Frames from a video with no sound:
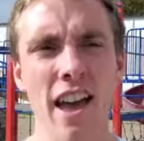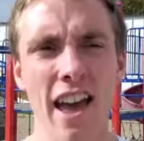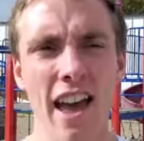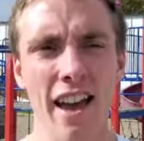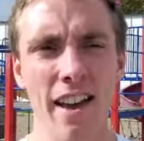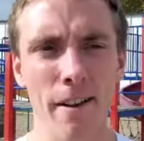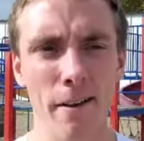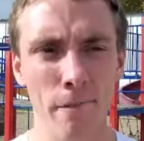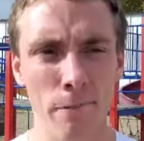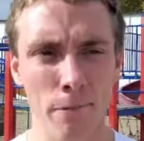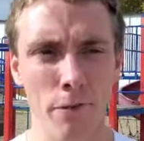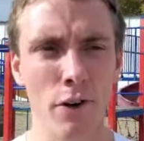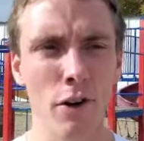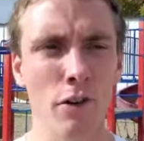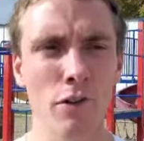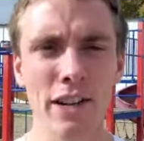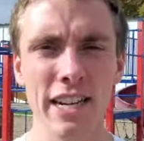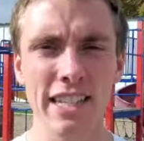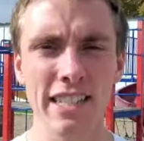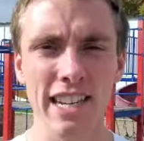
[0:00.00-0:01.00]
at, uh,
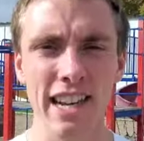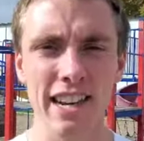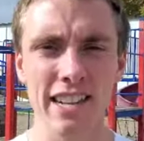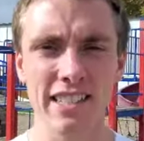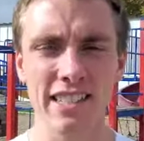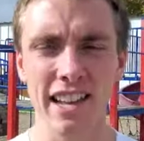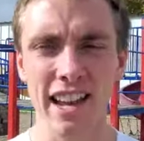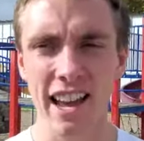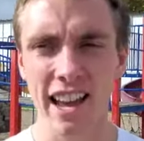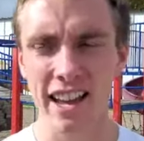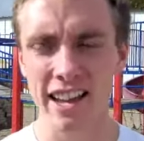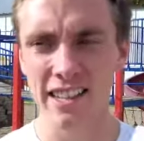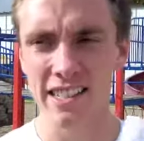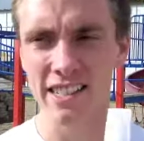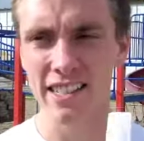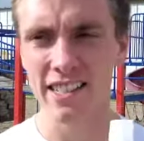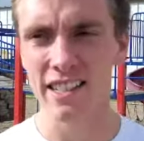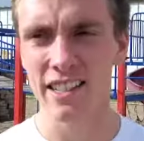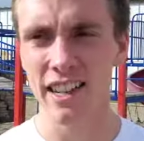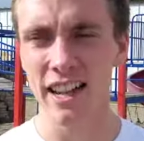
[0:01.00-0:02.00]
for a recess,
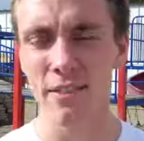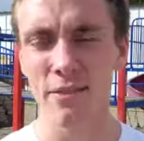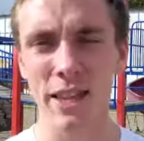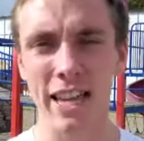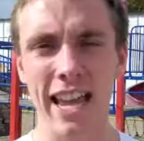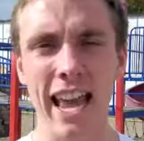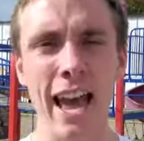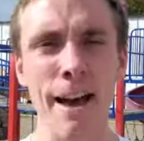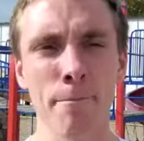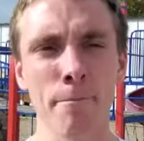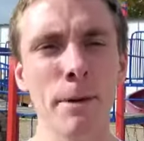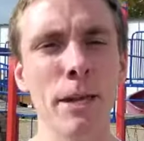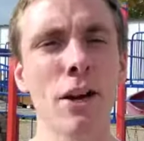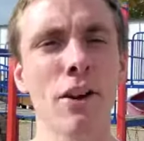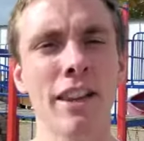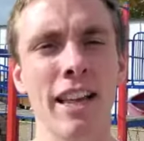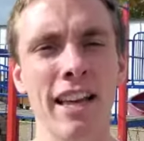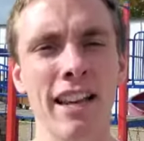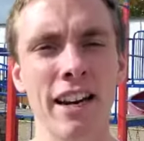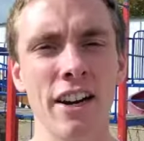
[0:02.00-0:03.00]
and if they can't be
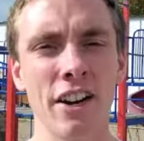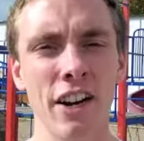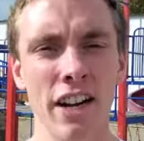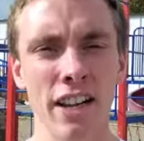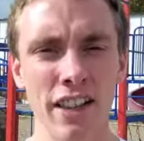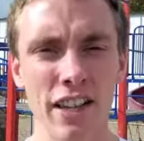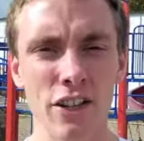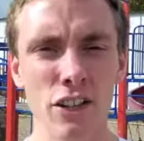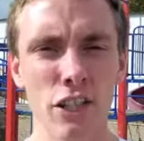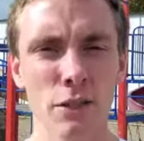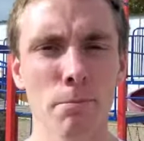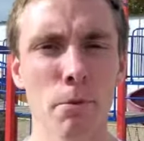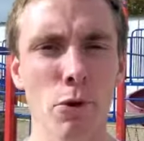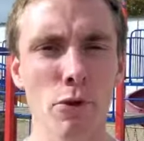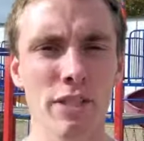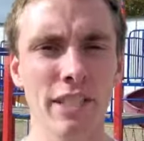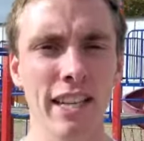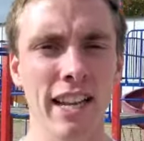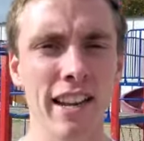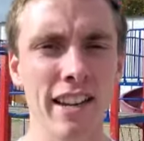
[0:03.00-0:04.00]
on that area, they're
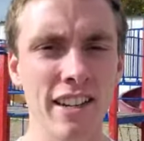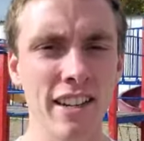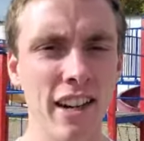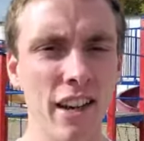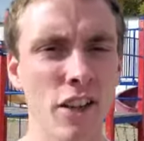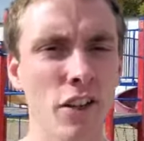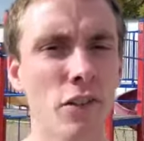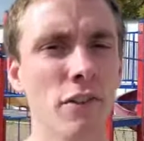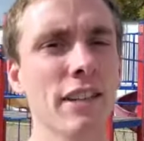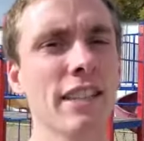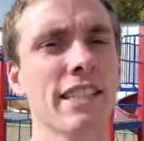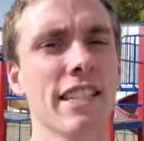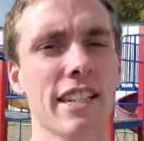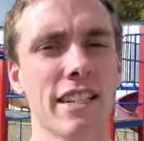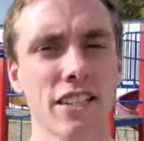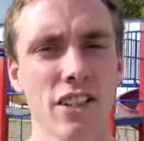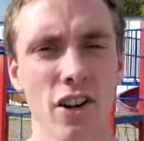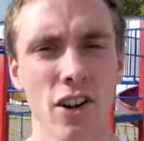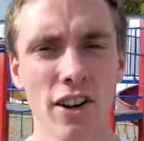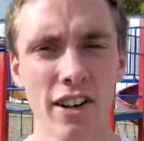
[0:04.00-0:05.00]
supposed to get another
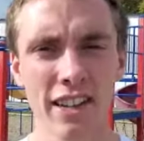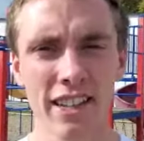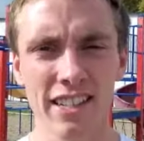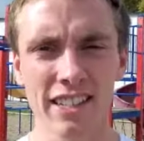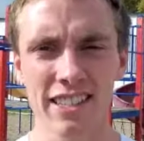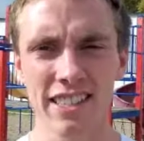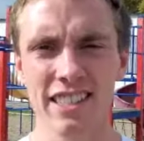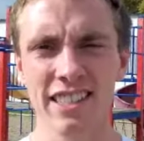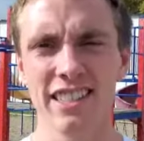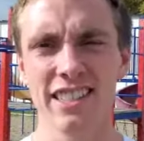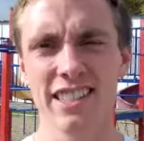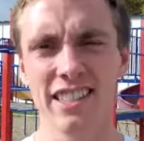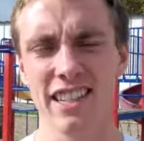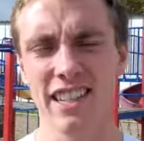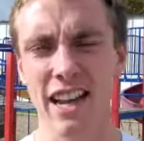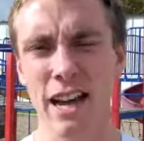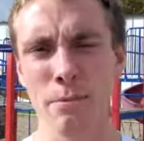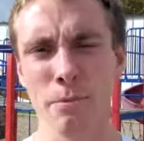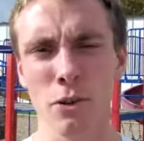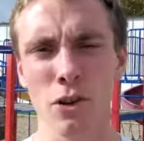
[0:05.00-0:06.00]
recess guardians to
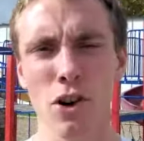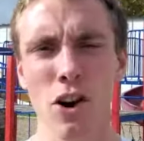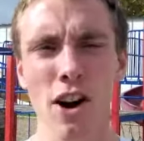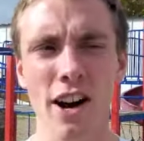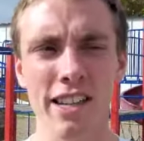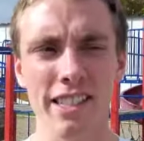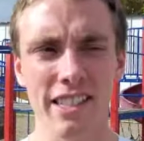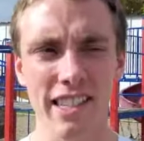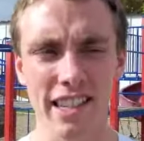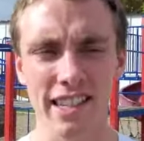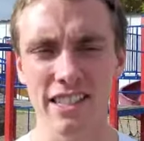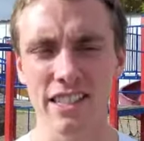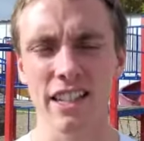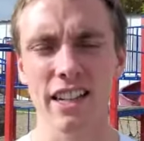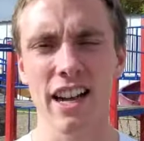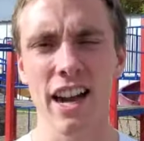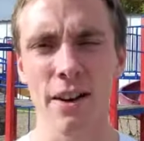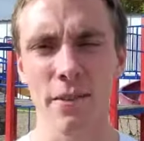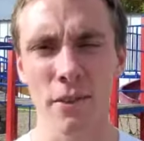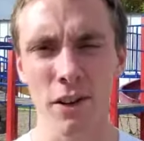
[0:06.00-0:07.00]
come across and to
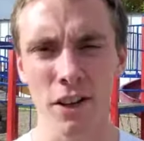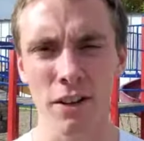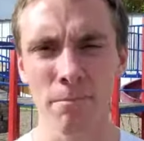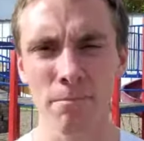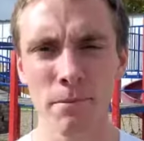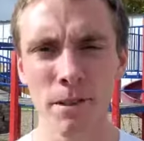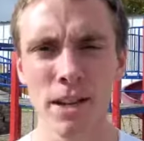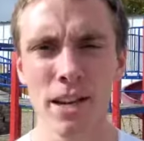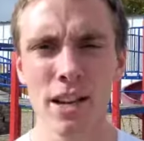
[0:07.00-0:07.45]
cover them.